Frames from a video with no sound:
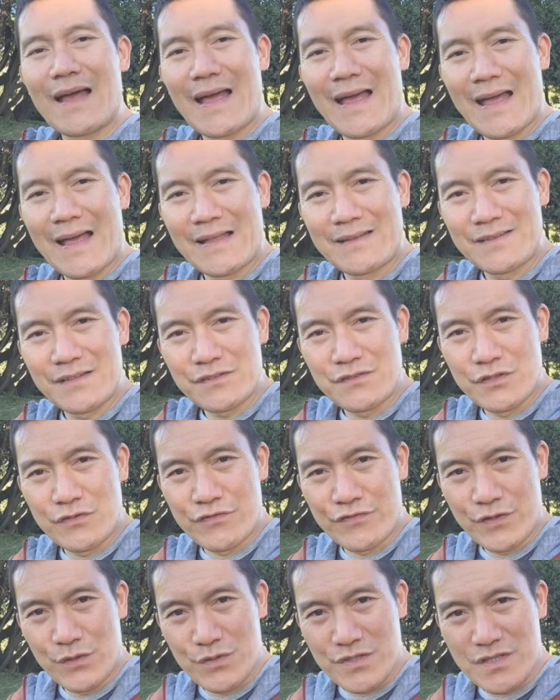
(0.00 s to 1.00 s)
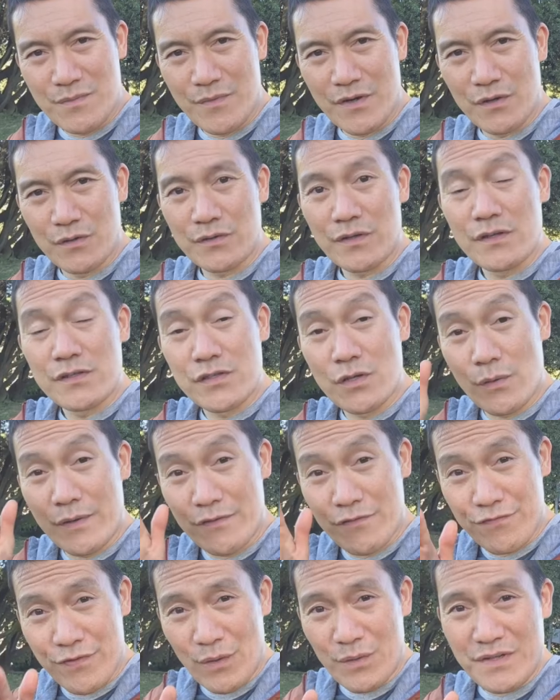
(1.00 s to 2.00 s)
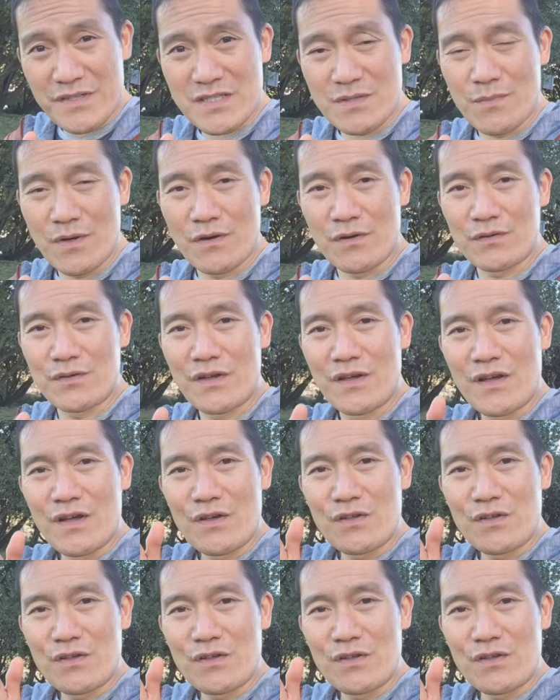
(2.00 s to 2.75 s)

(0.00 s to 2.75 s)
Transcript: and diffused mode. So in focus mode,